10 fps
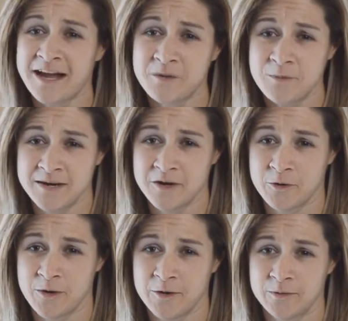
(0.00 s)
like a window
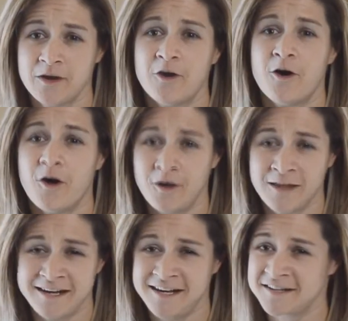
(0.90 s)
quote, all
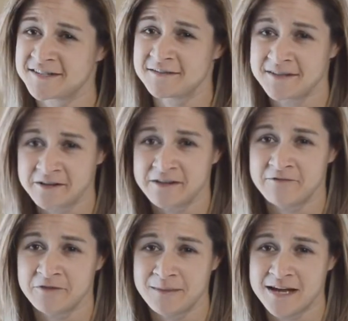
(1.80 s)
I need is a little
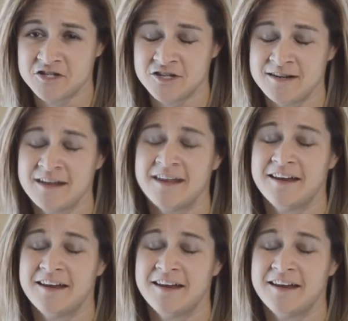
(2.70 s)
information,